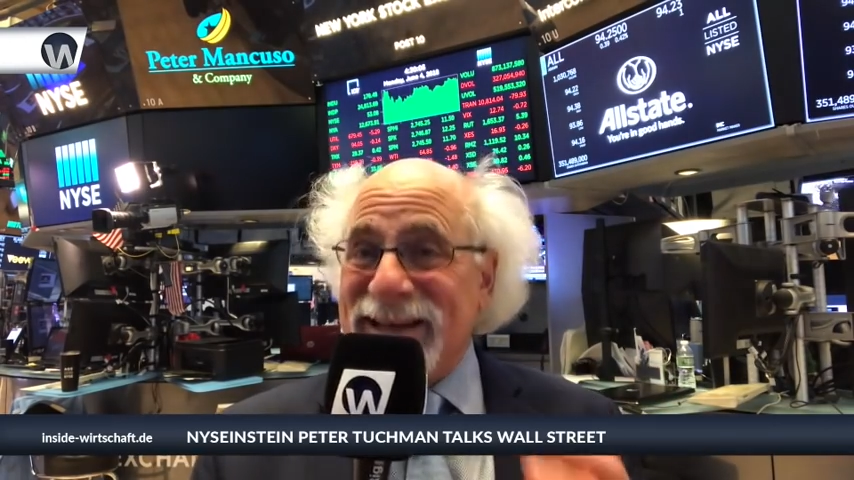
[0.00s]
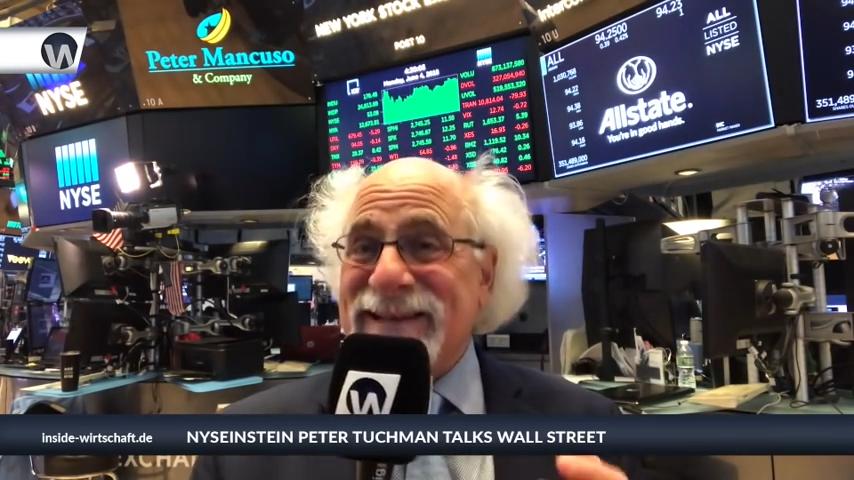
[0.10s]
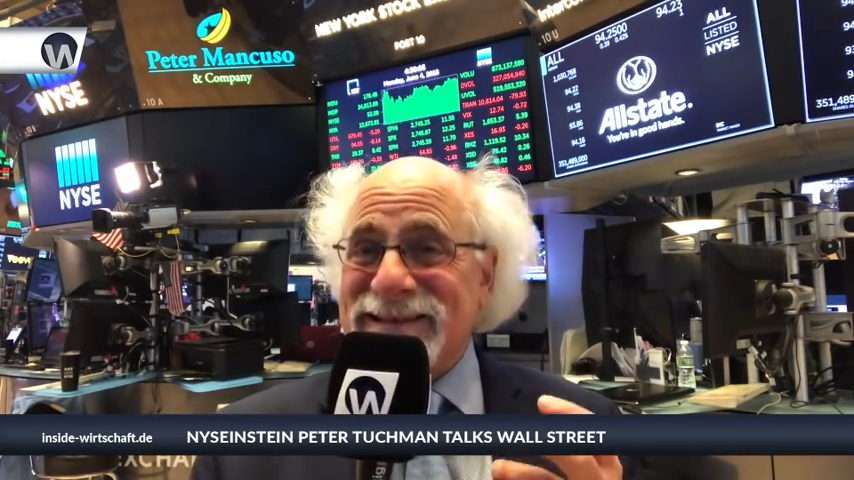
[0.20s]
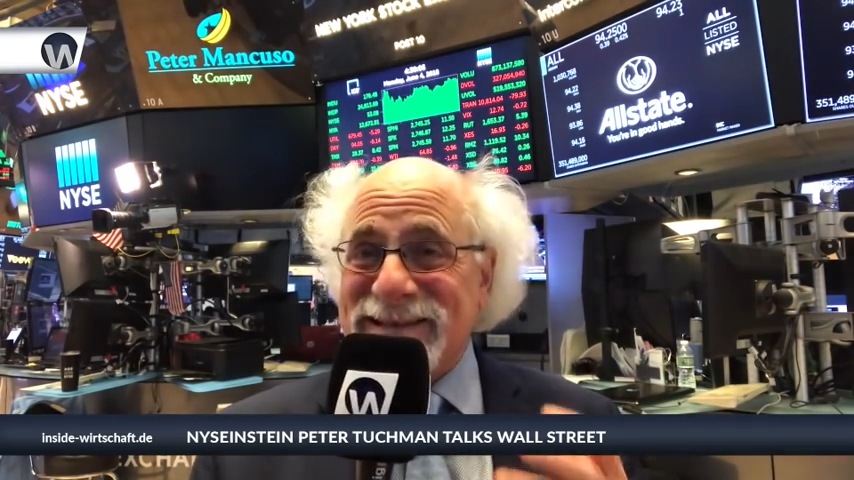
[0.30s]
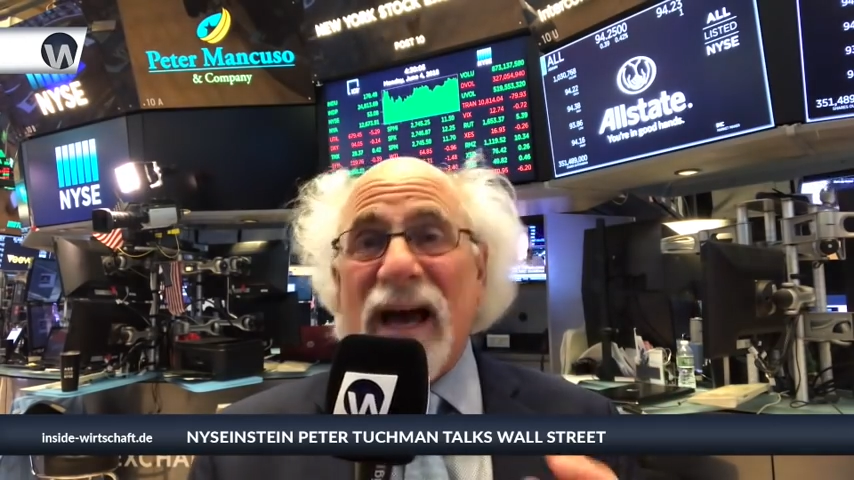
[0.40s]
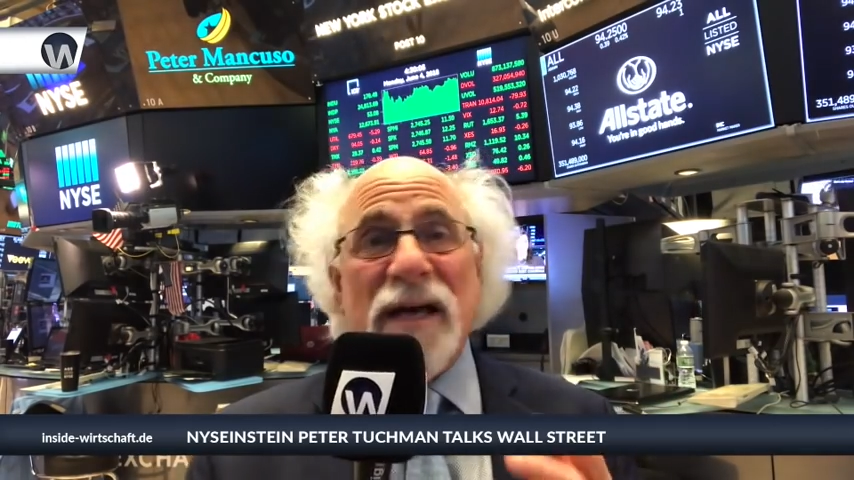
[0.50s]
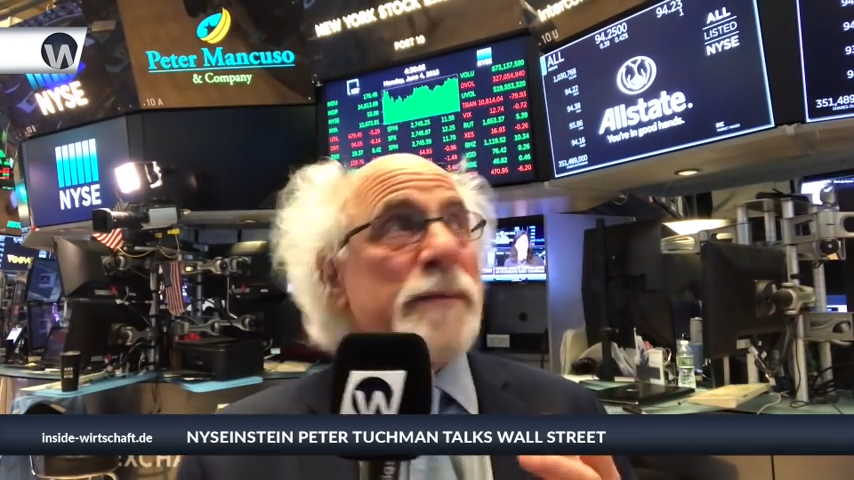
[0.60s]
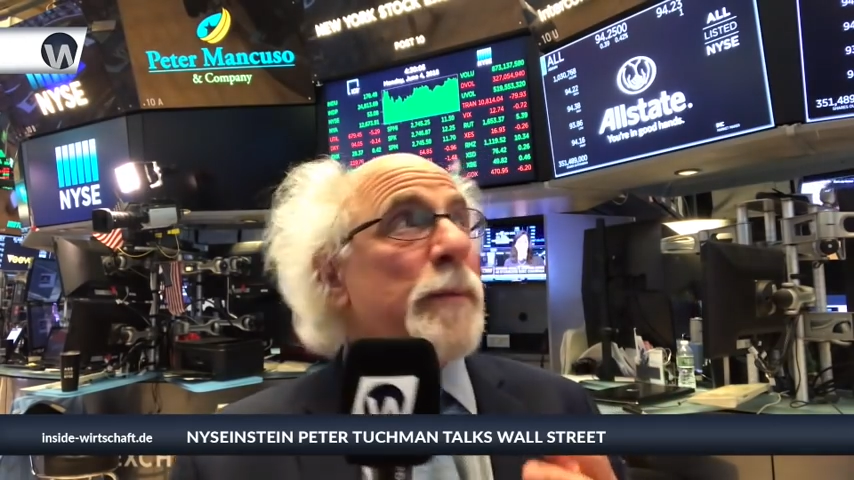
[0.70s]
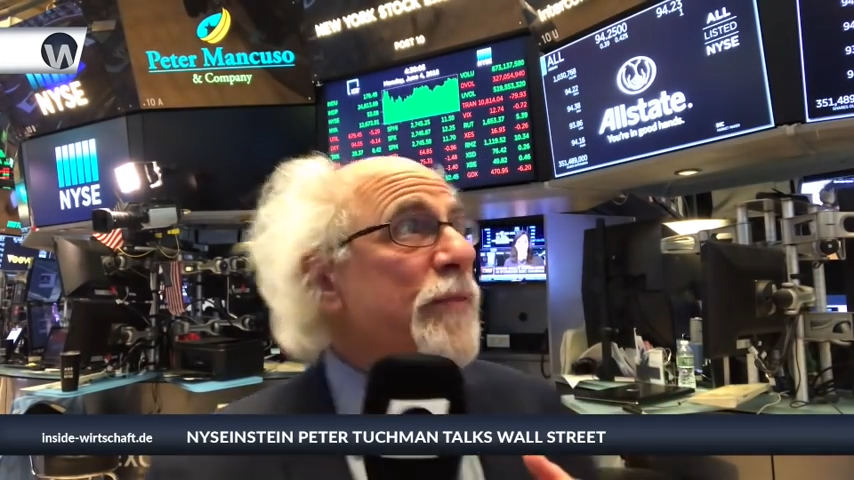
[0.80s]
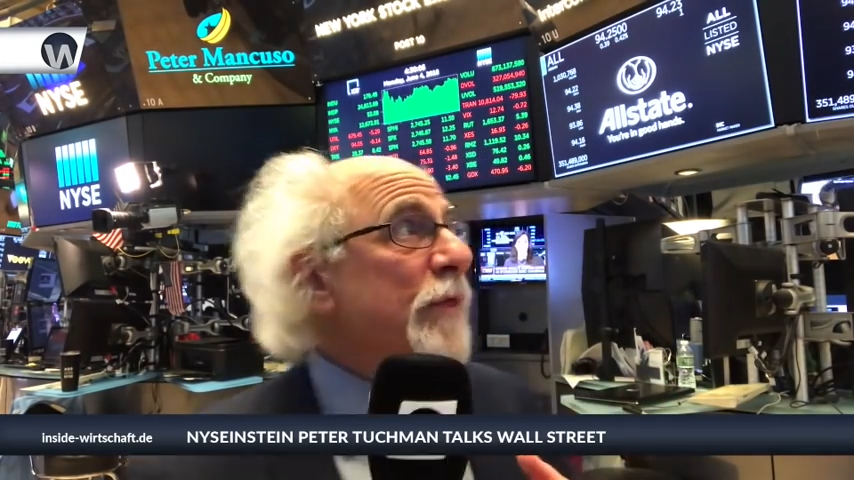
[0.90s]
in
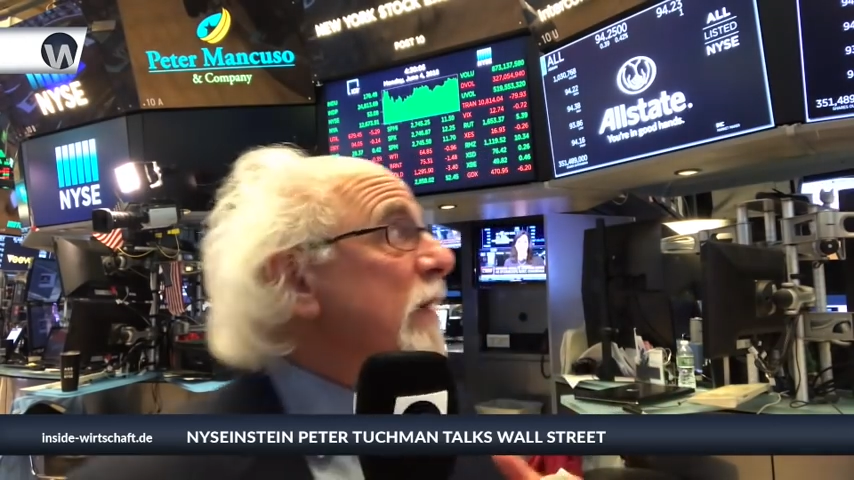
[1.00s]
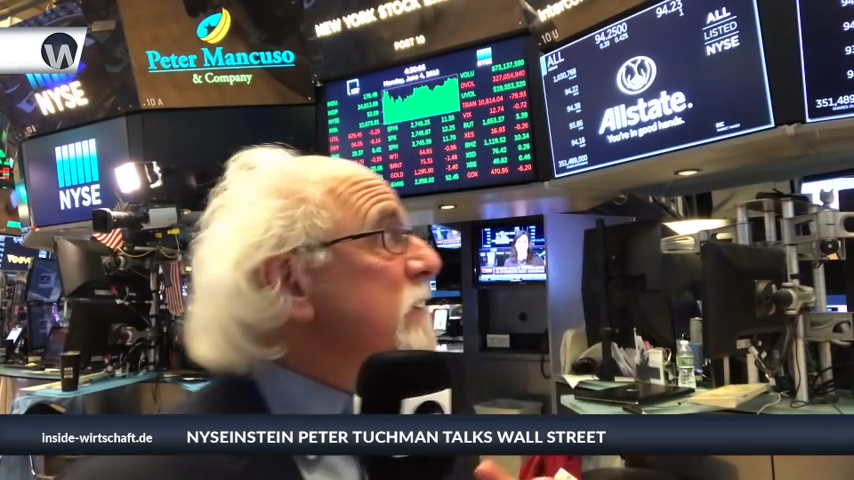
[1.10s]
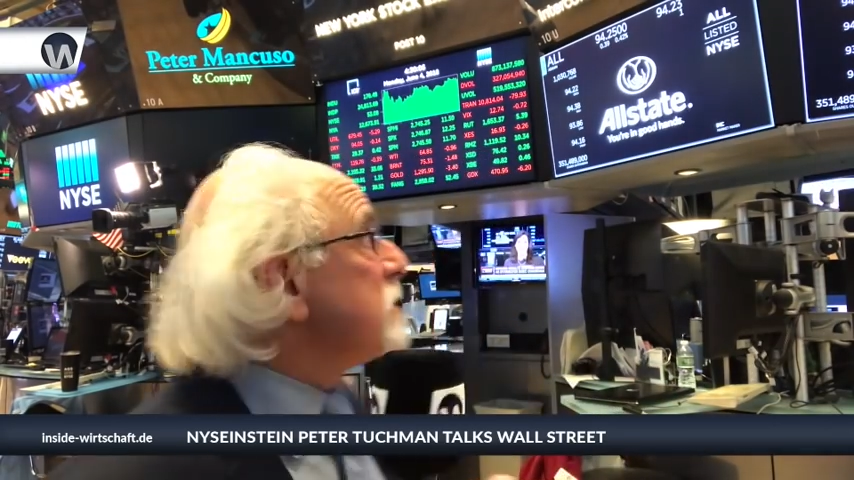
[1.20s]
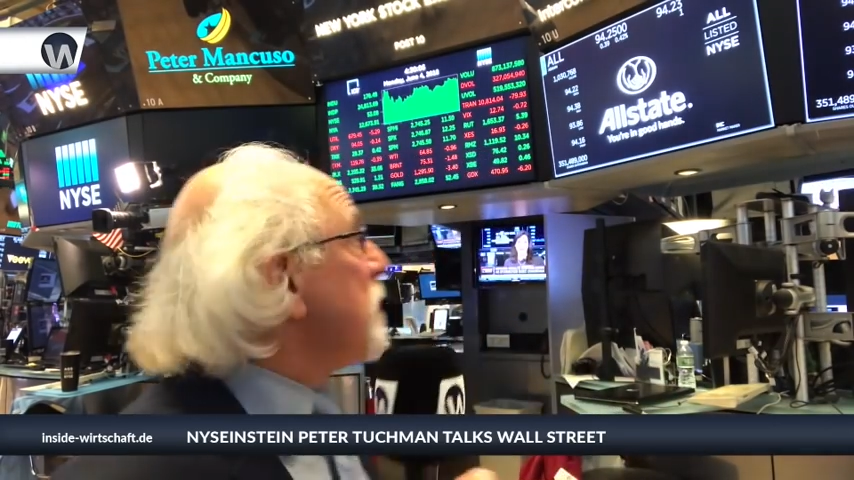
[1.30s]
sizable things.